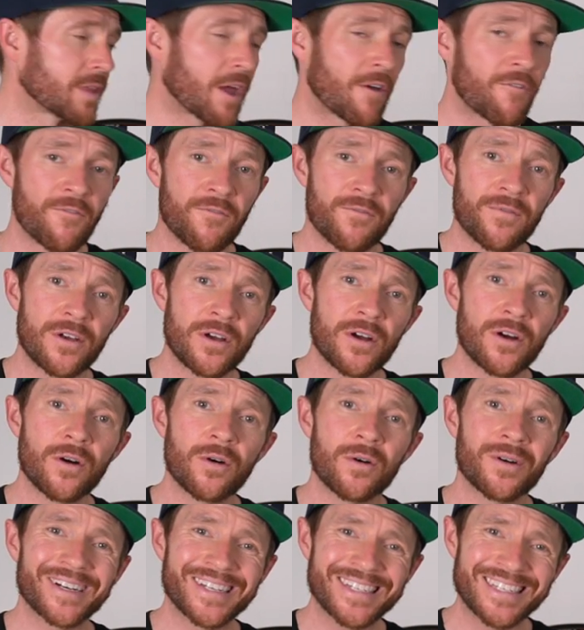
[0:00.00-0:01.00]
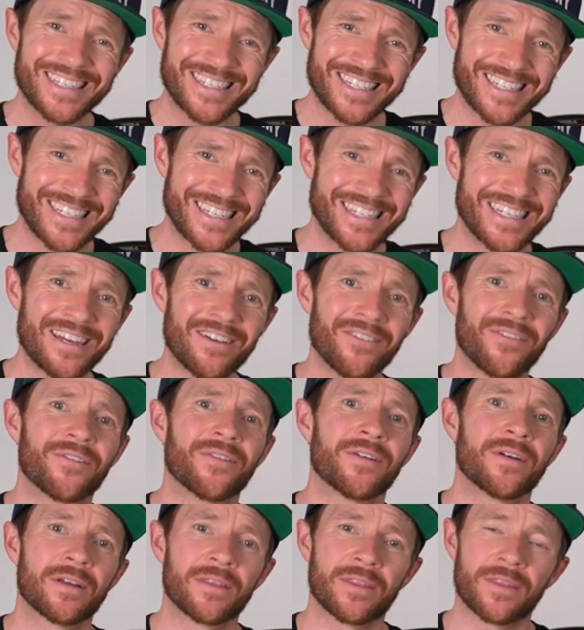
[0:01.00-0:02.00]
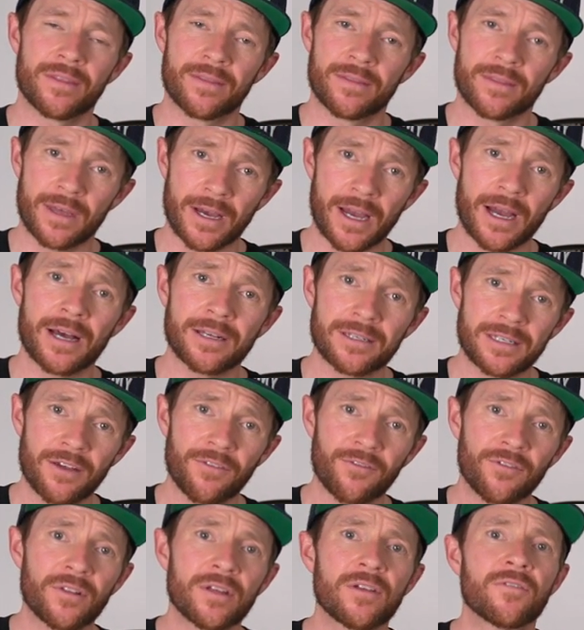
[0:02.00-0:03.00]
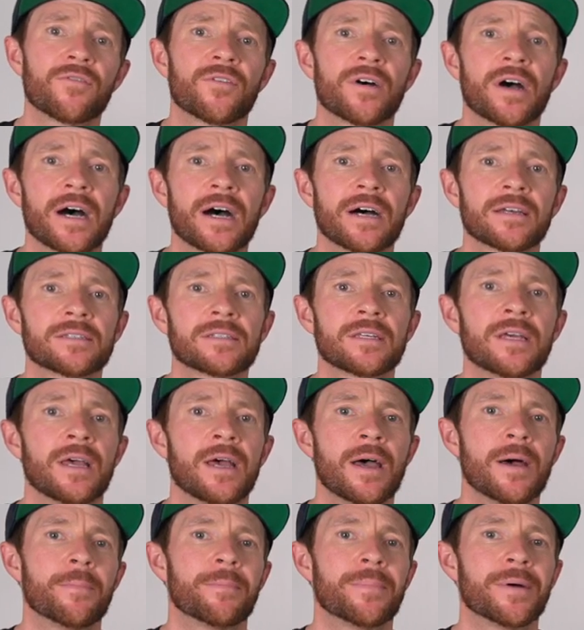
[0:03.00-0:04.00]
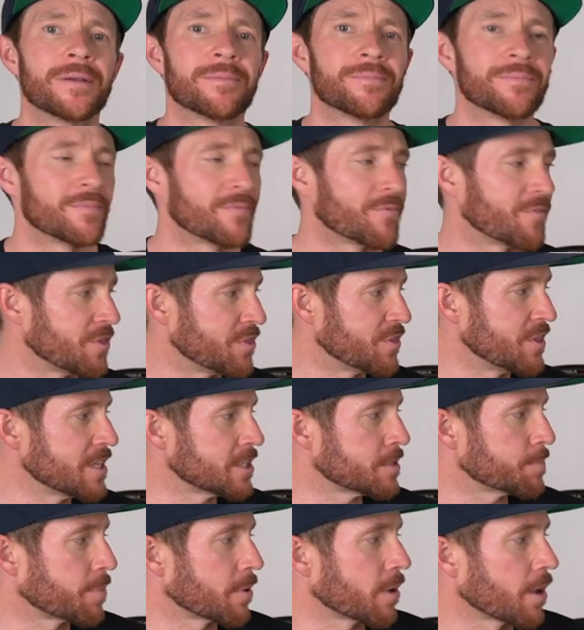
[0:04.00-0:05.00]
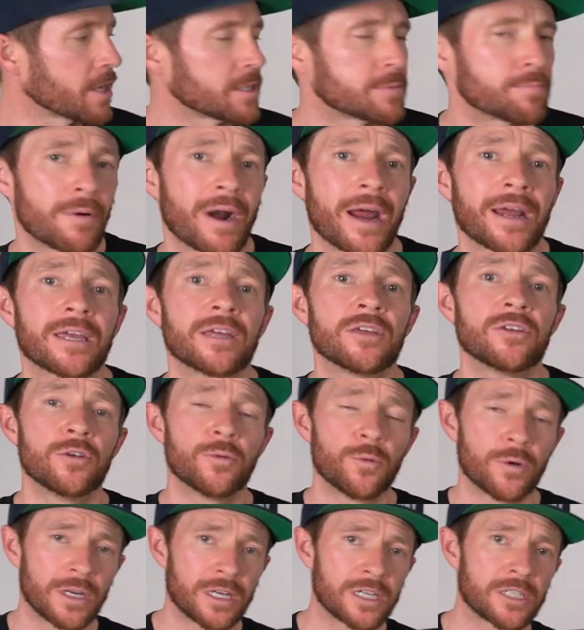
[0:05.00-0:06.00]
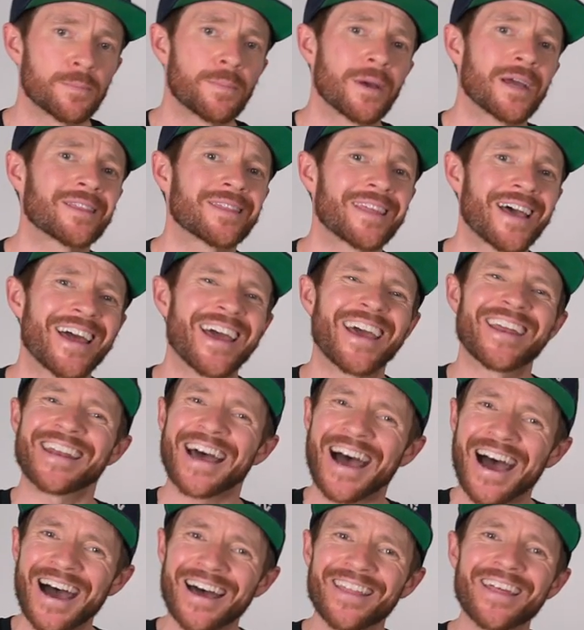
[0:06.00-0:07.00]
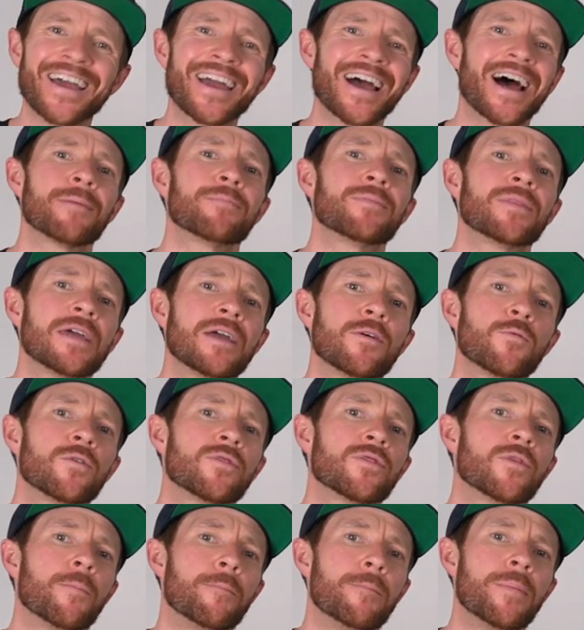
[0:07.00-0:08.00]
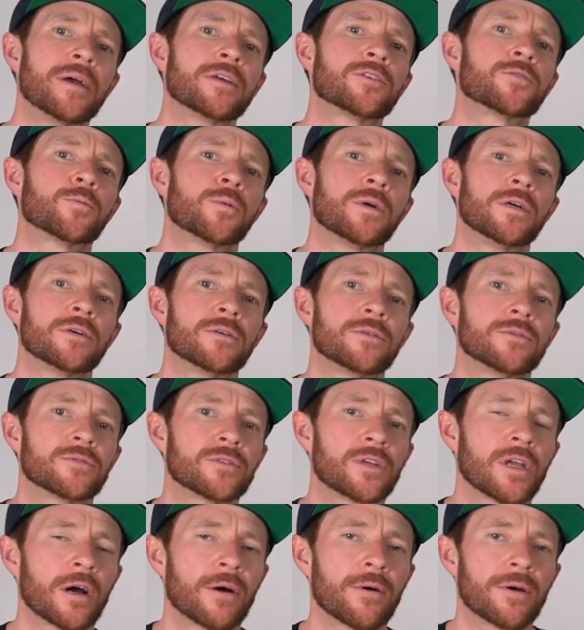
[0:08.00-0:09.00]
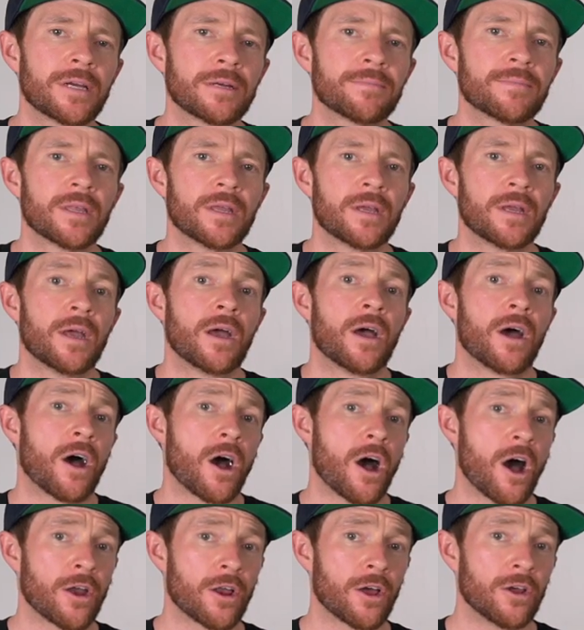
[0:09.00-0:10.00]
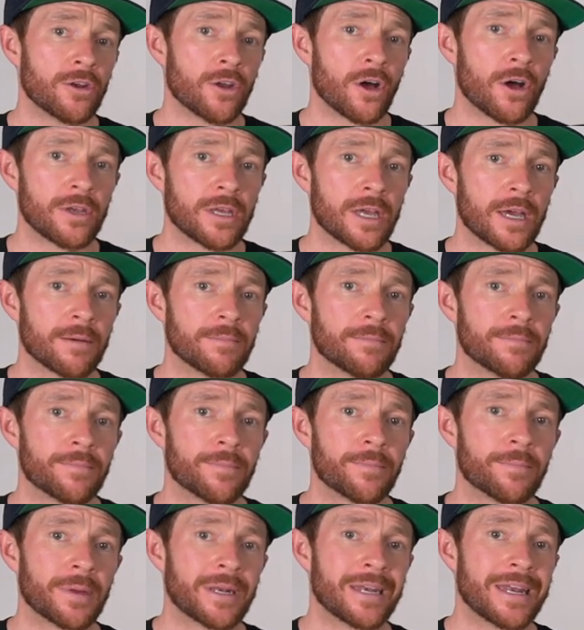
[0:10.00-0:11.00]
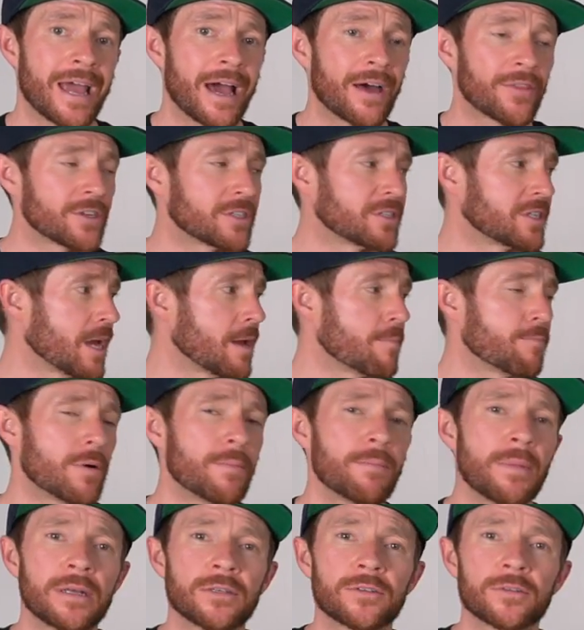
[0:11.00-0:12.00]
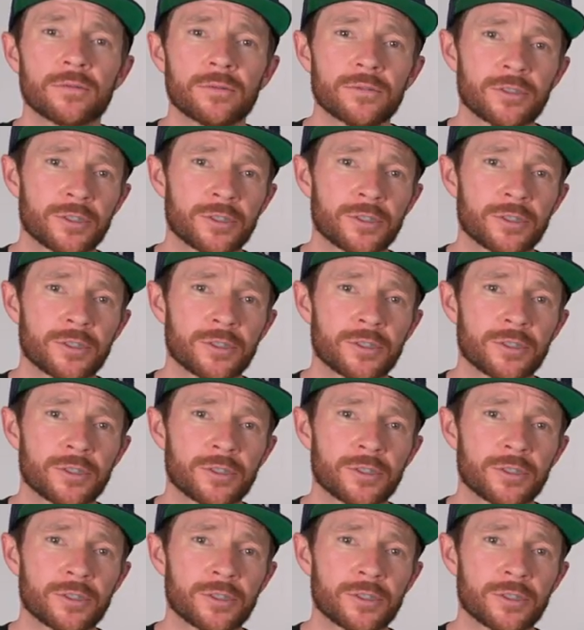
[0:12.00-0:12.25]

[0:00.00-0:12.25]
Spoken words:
they feel stiff, they are definitely fast, but for this price bracket, you would expect that. And are they up there with the best wheels going? I don't know yet. But now the temperamental